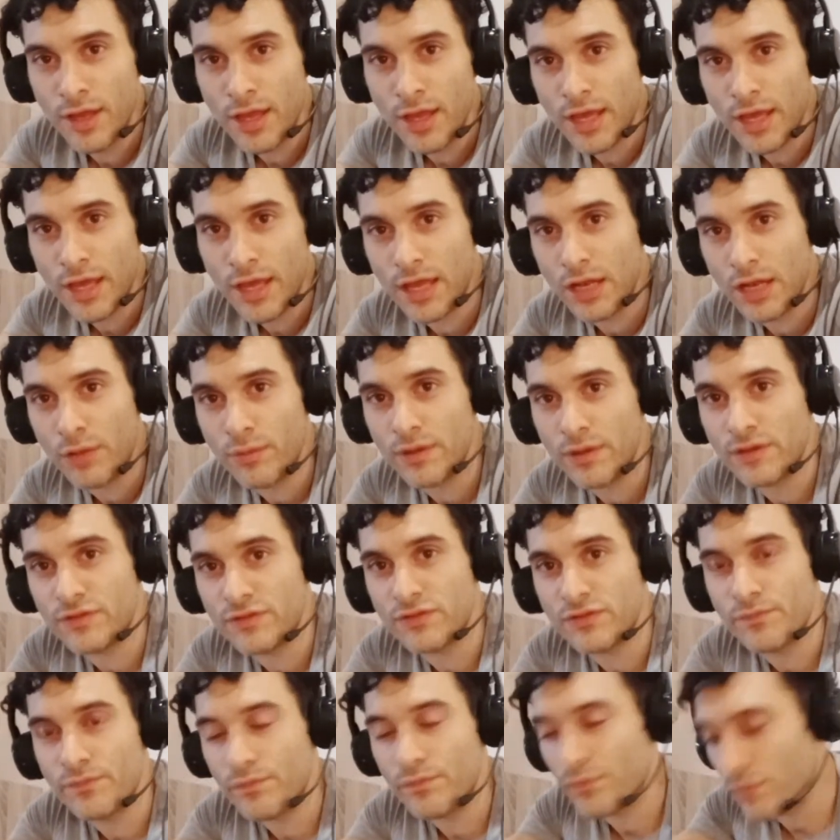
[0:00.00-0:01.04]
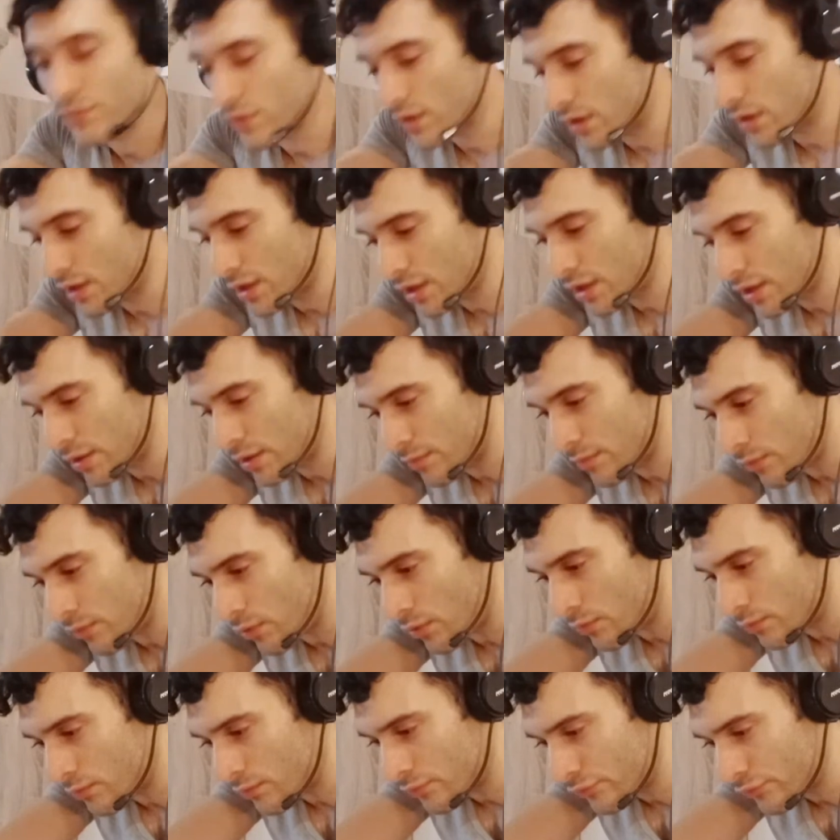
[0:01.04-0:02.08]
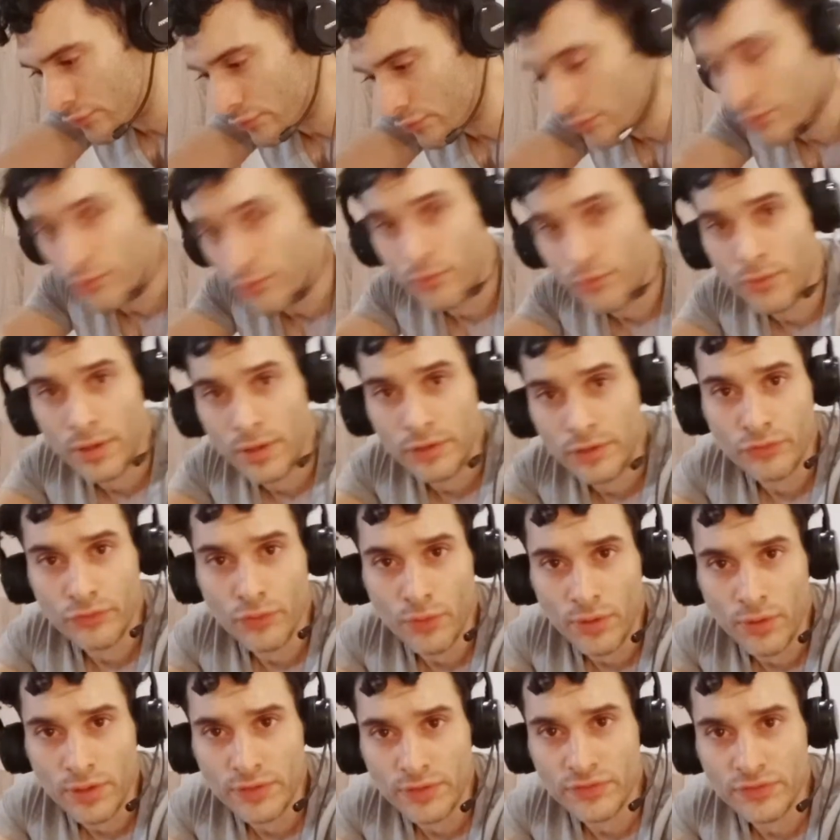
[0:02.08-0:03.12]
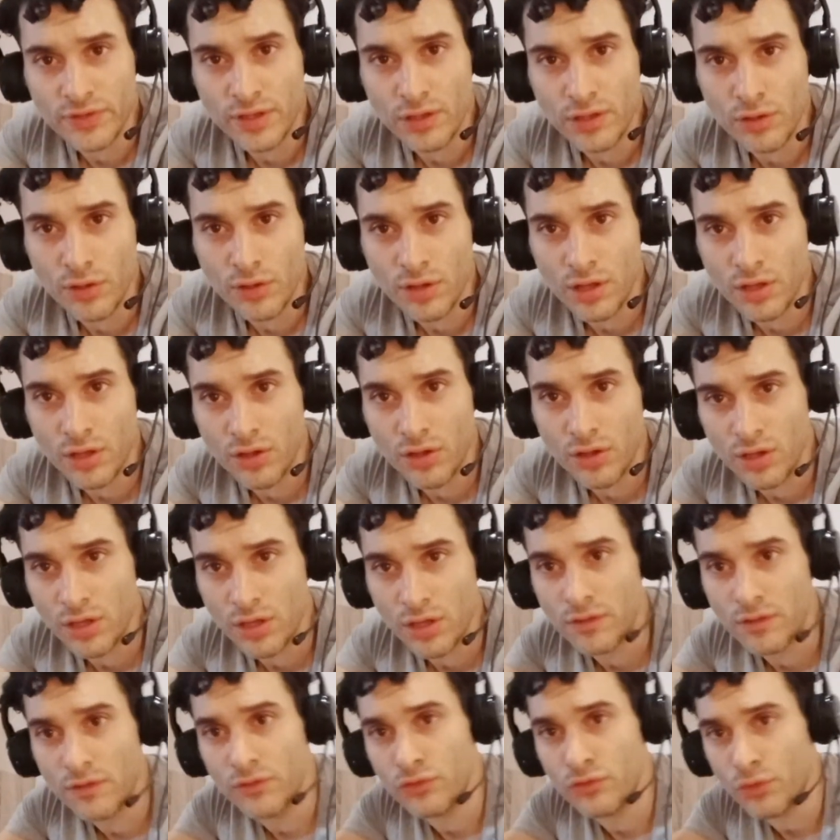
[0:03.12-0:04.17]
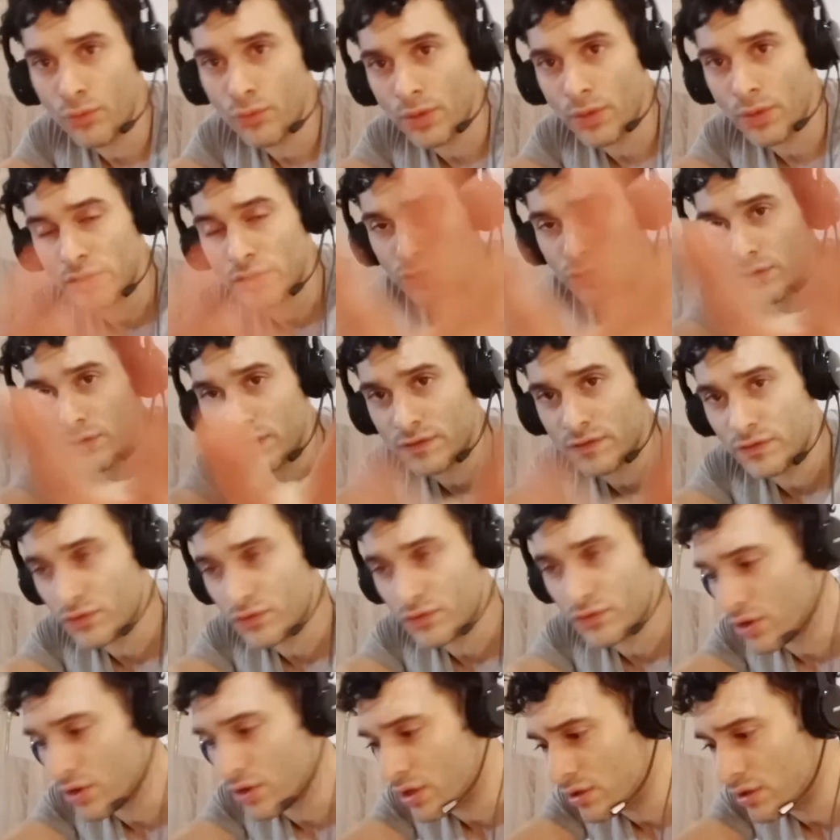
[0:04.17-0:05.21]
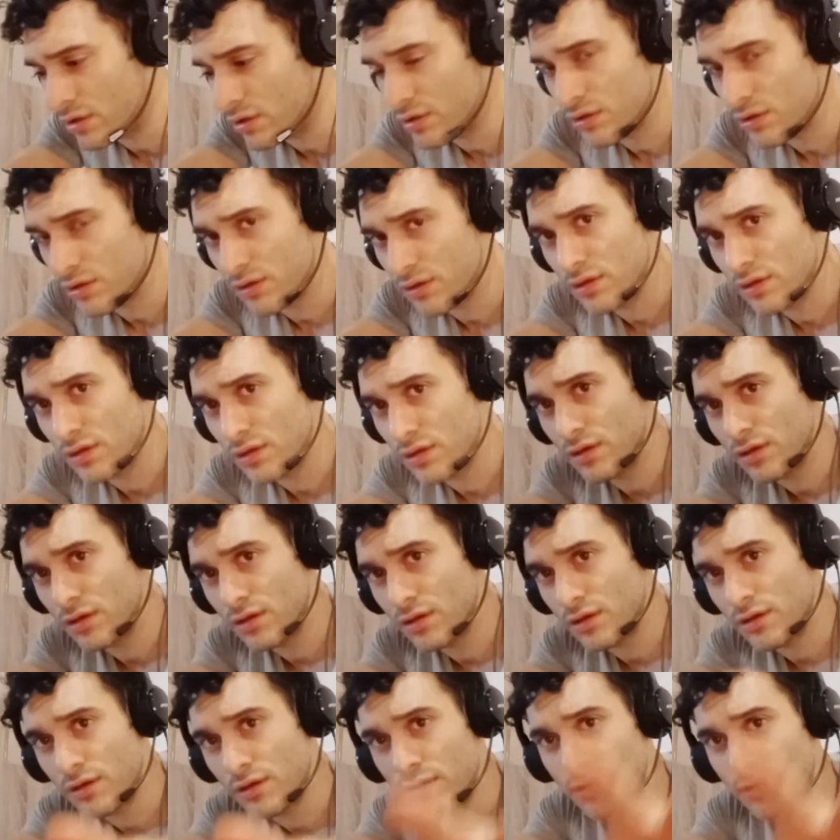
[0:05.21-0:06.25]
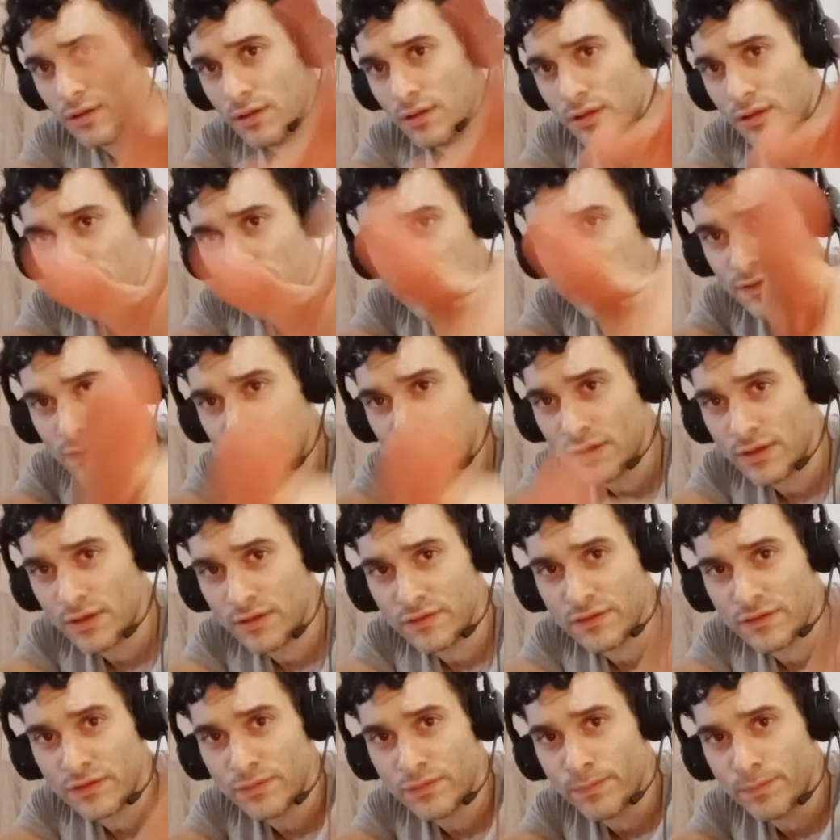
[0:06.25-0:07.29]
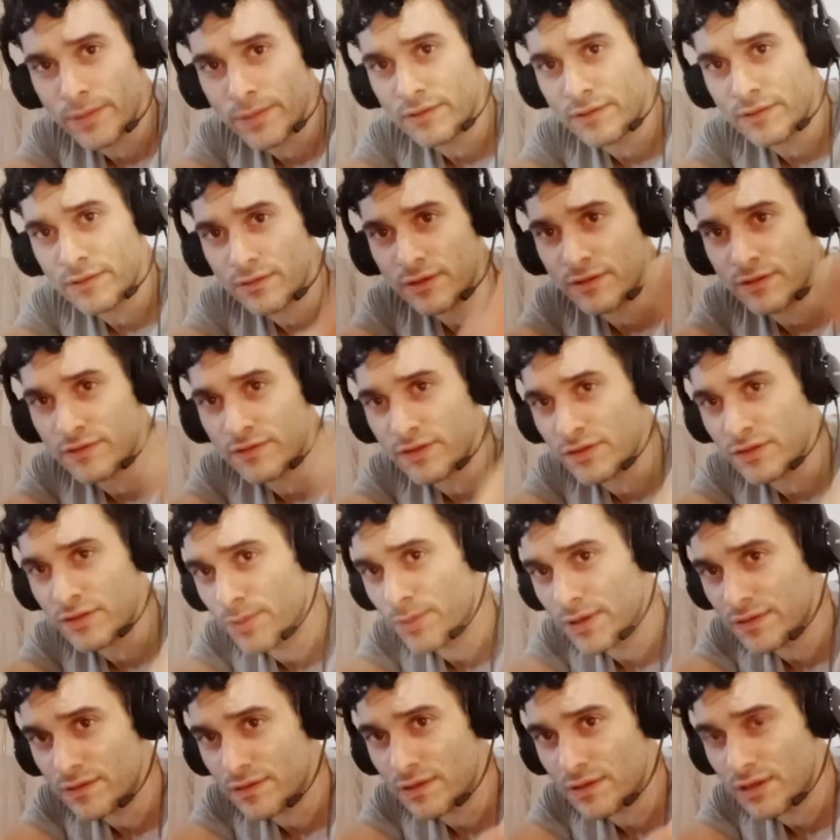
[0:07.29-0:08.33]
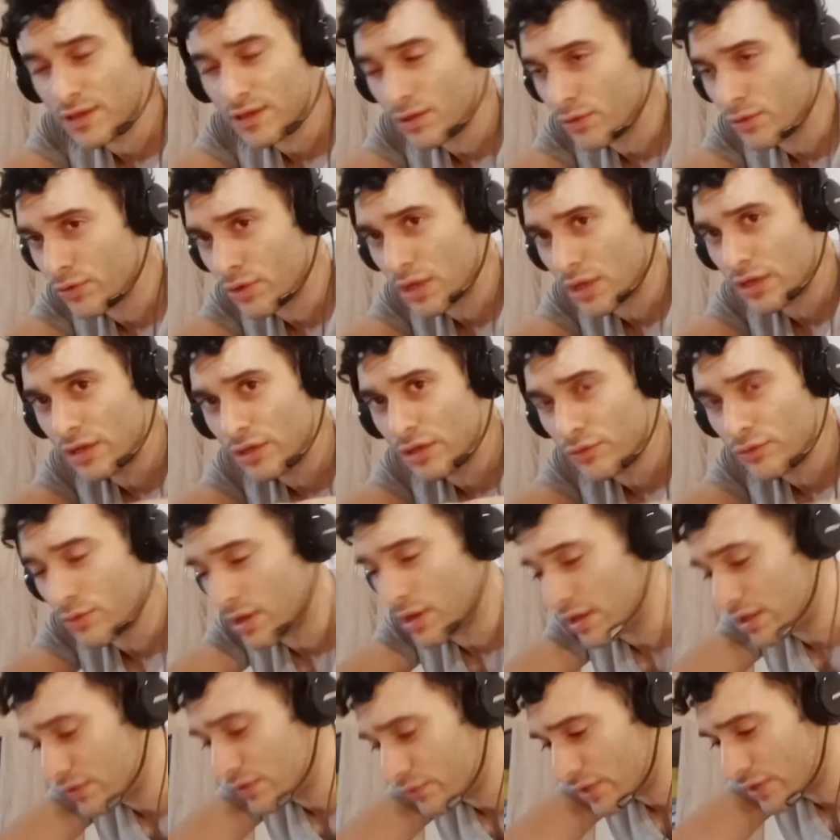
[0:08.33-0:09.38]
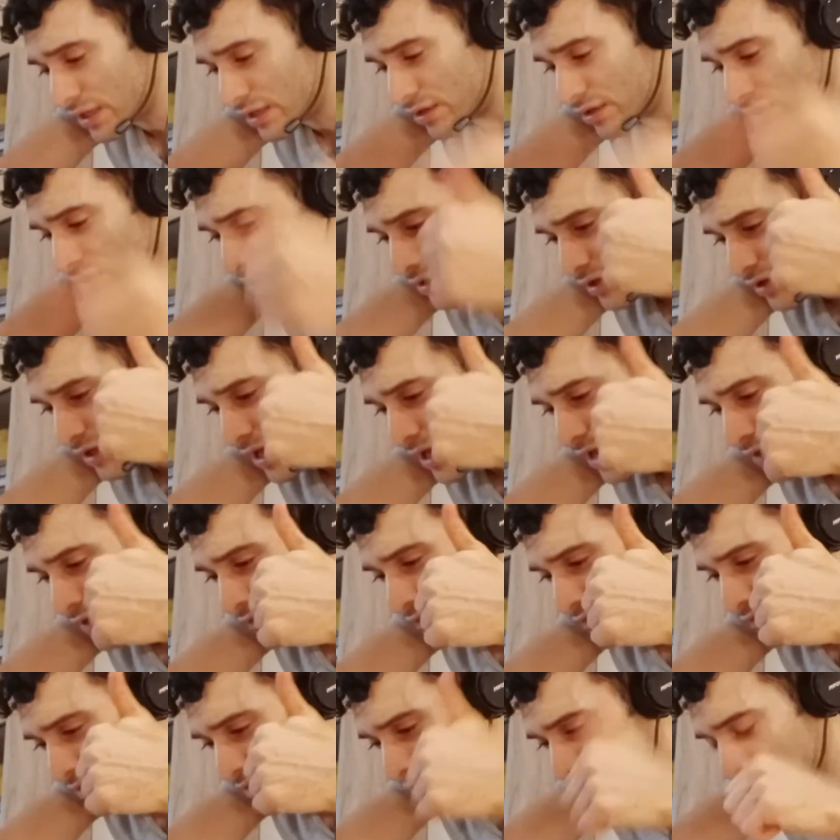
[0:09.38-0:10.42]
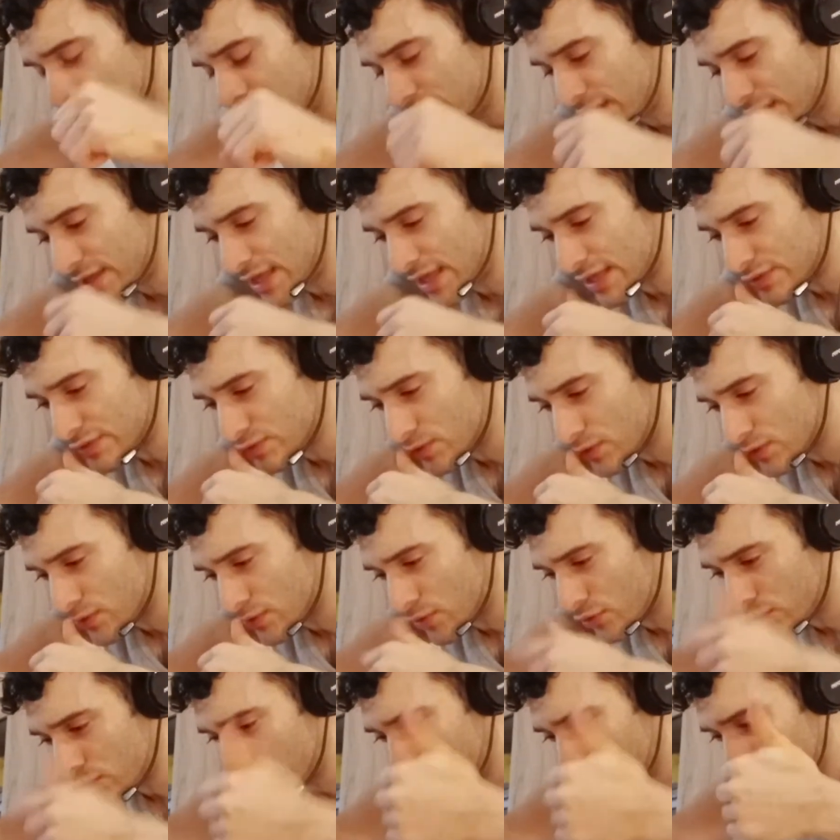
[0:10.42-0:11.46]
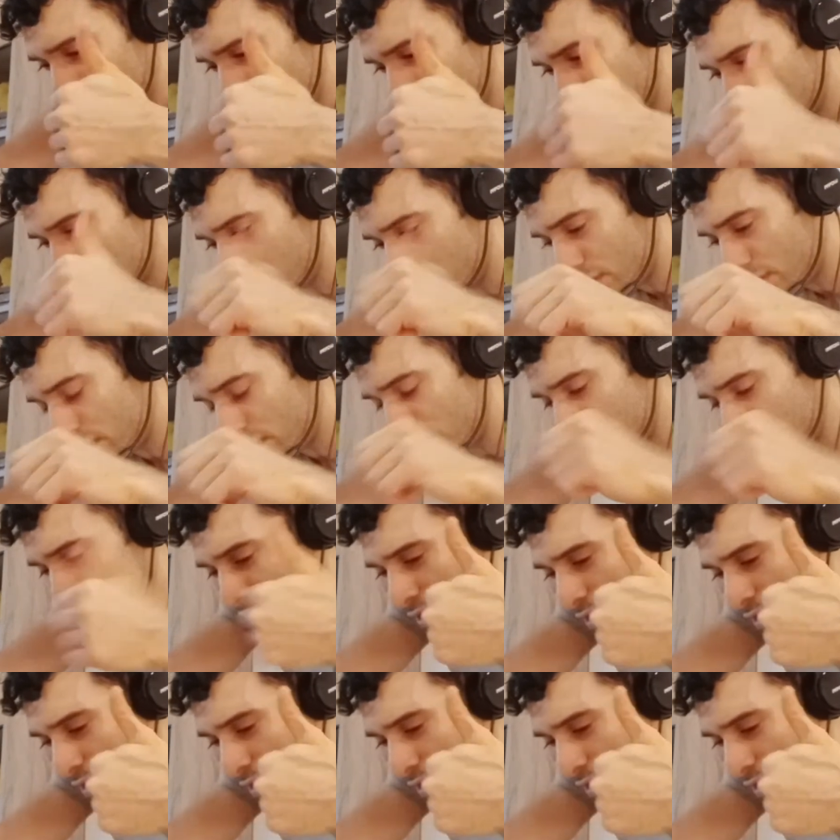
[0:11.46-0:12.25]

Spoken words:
Anyways, oh, wait, Soha is saying looking good. So wait, so this is good? Is this pixely, or do I need to get it, guys? Yes or no? New camera.